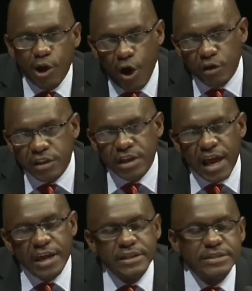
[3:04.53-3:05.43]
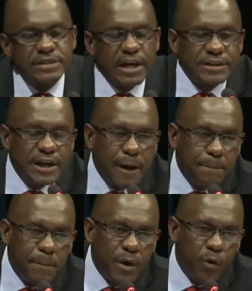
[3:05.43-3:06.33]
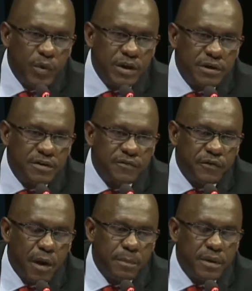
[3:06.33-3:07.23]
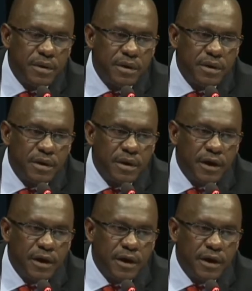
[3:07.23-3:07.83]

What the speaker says: along the lines that we heard from